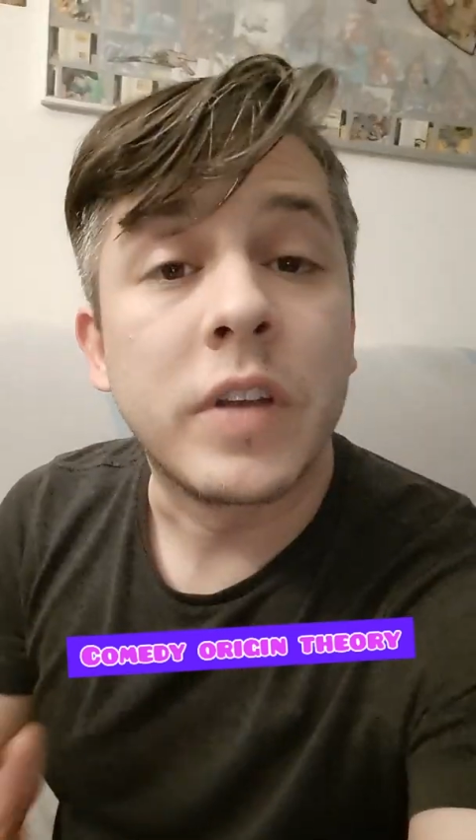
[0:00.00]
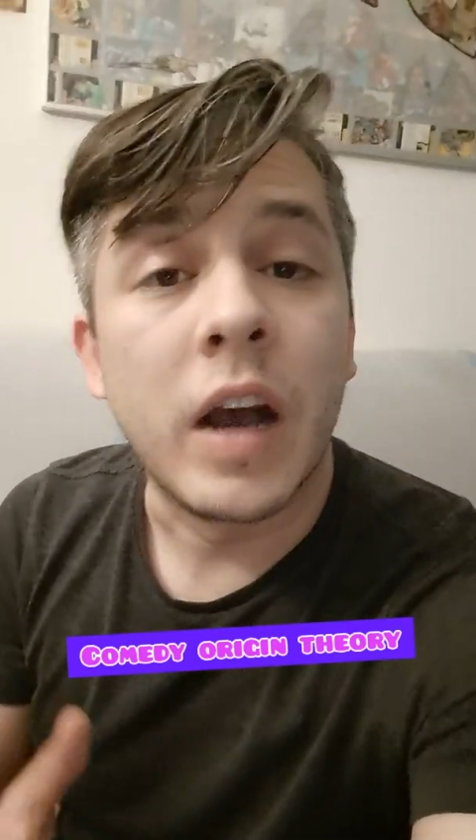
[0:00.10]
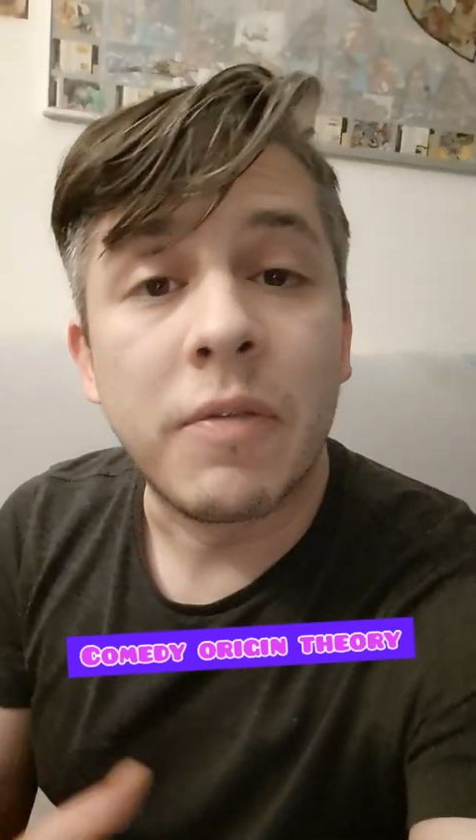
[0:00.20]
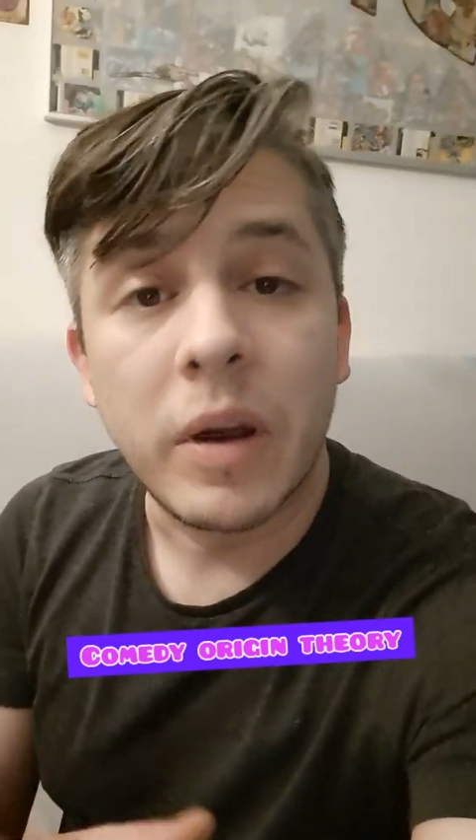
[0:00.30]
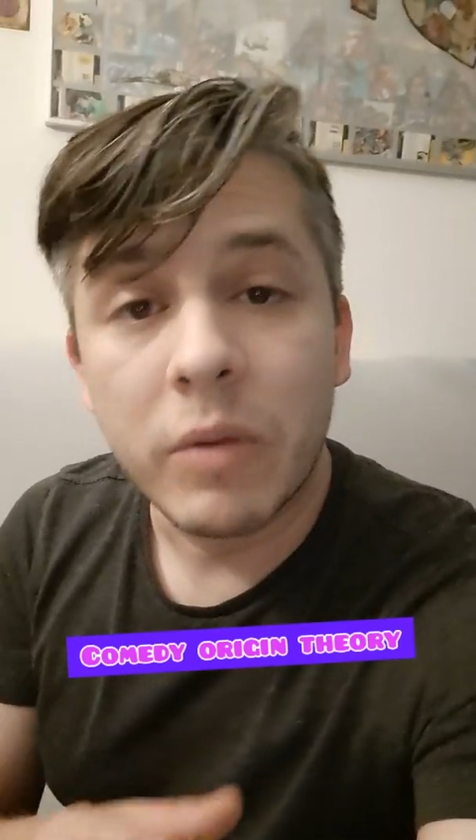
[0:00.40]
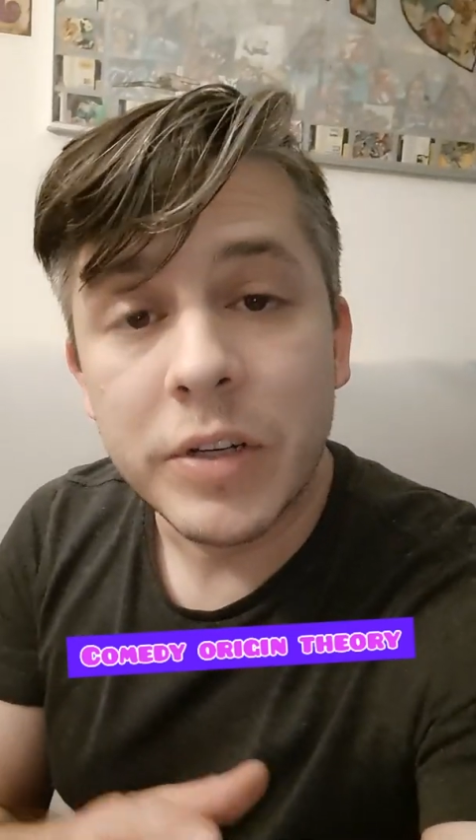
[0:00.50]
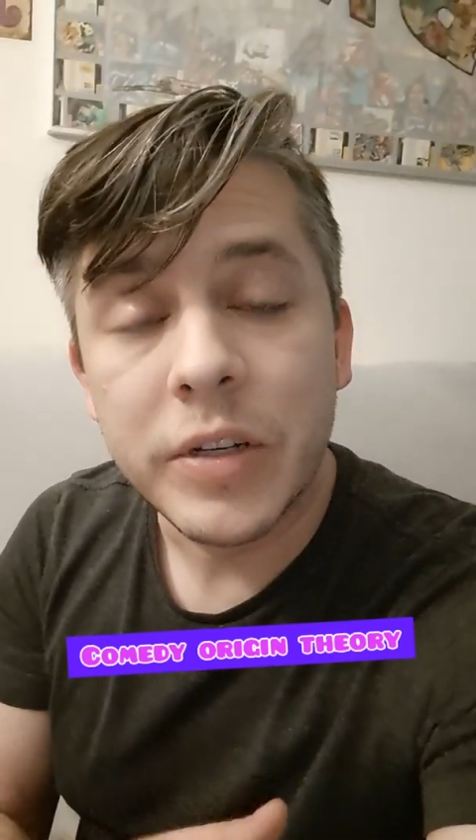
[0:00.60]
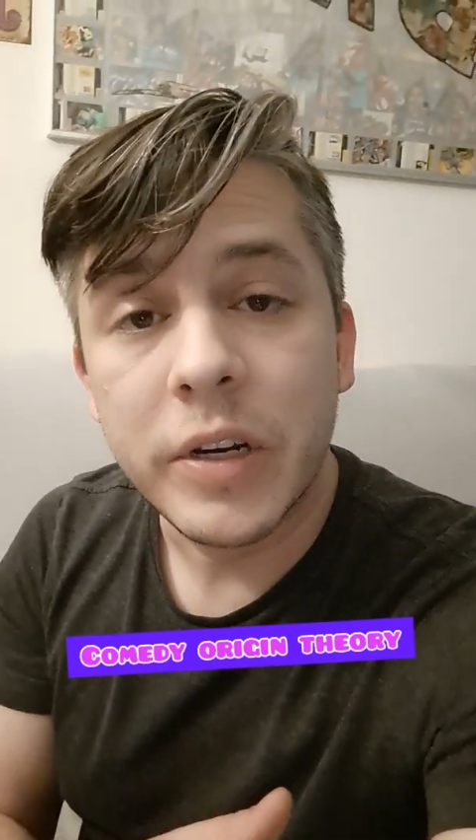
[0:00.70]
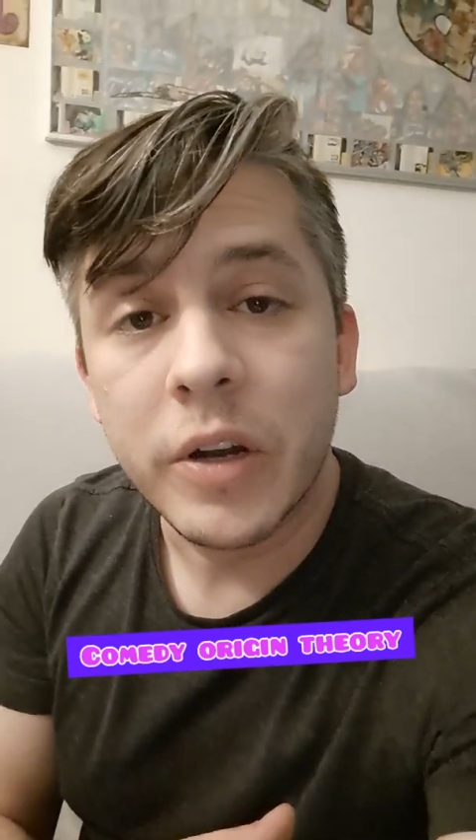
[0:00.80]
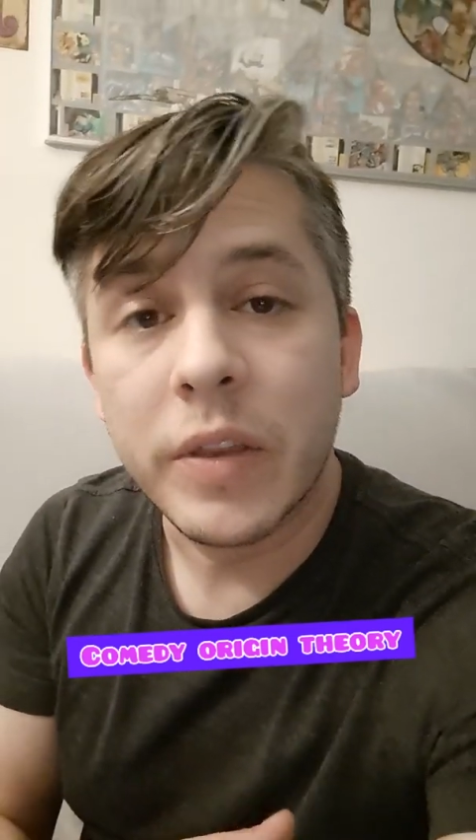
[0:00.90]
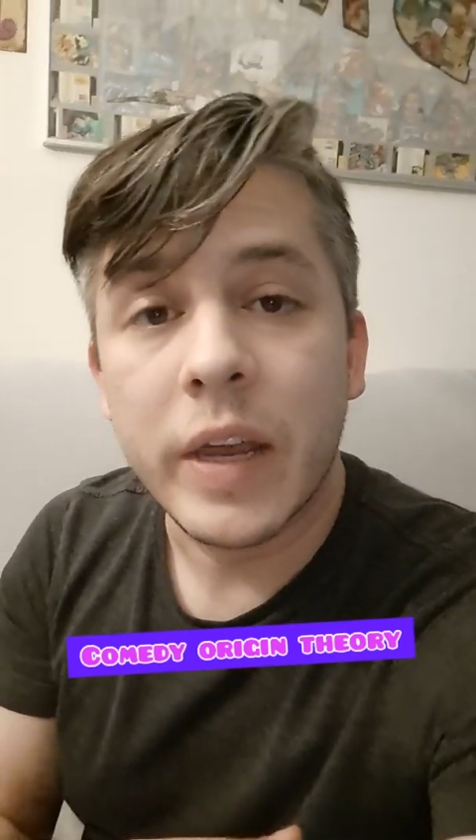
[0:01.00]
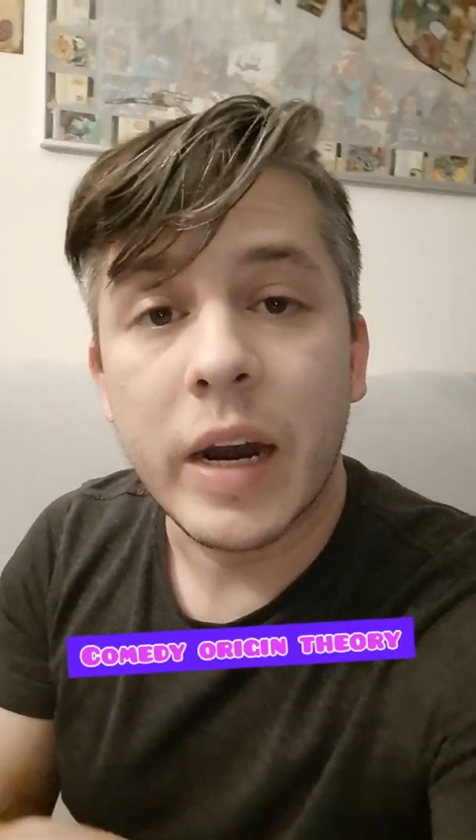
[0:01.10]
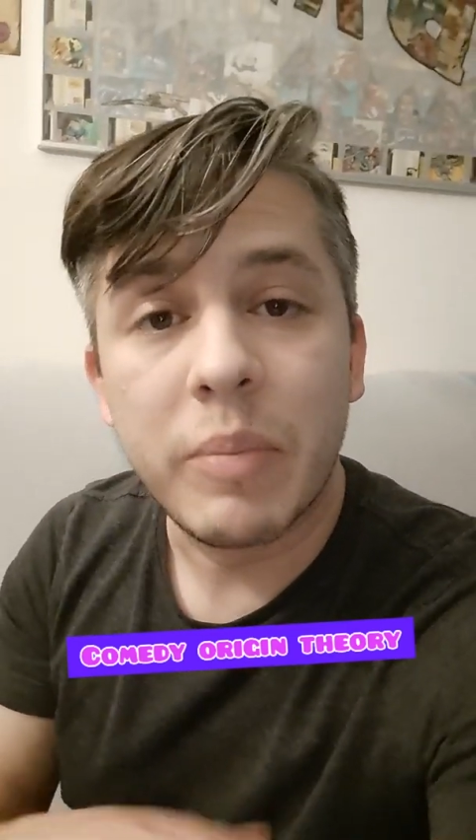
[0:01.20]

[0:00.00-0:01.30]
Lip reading: off, I want you to know that I